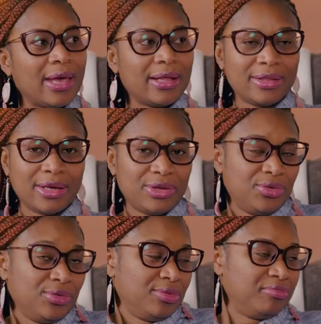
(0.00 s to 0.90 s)
And then
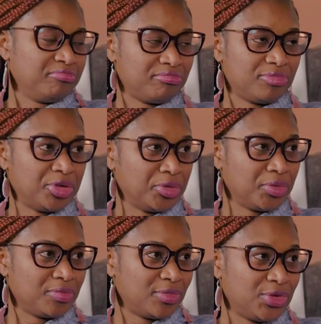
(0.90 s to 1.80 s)
you
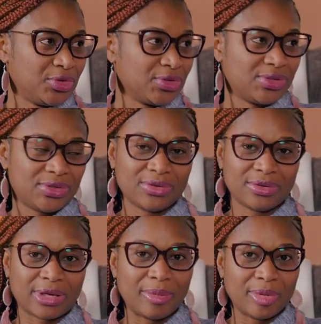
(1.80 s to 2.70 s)
just
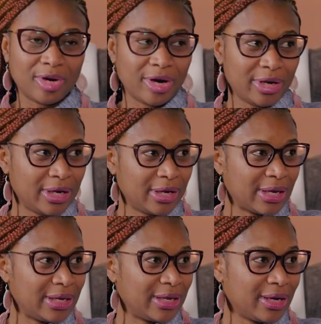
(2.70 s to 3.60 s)
kept
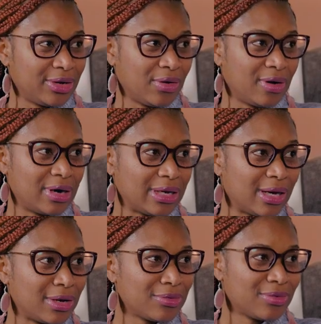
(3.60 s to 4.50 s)
learning, and here you are
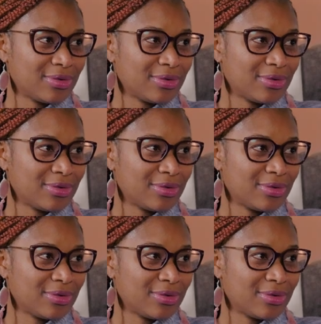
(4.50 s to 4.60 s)
now.